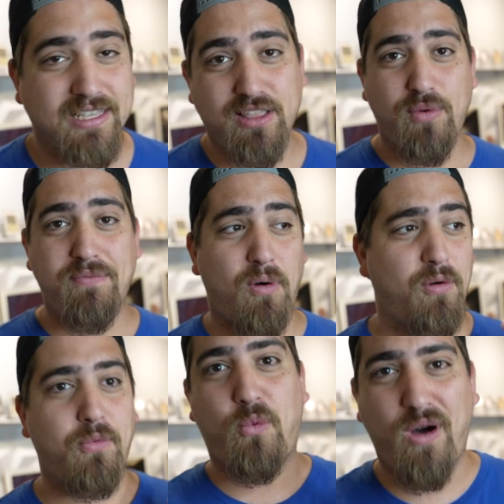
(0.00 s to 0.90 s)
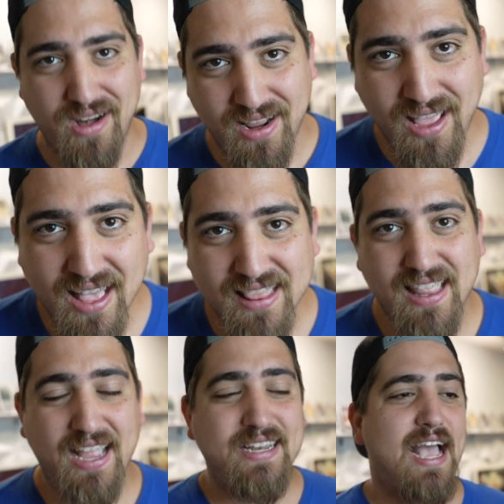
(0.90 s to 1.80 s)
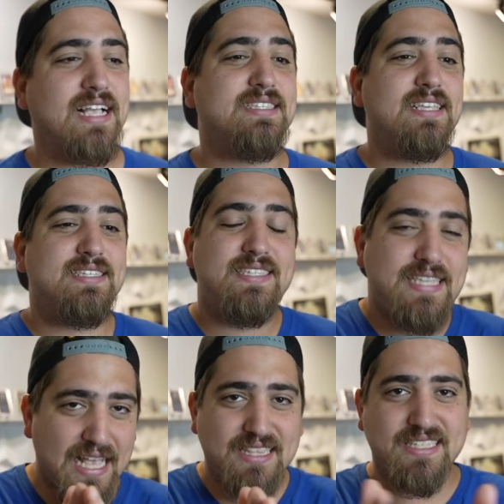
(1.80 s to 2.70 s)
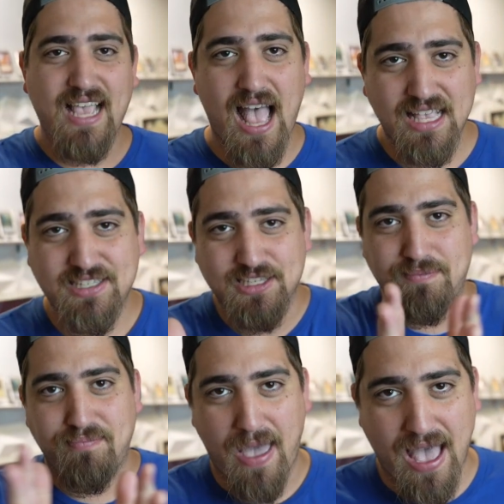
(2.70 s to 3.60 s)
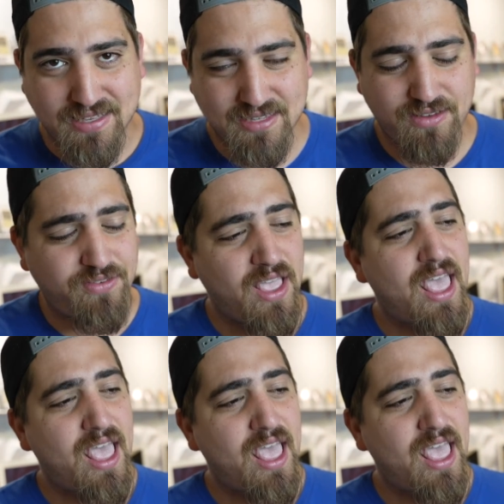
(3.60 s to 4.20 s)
I think we pulled one Land Tax. The set size is massive.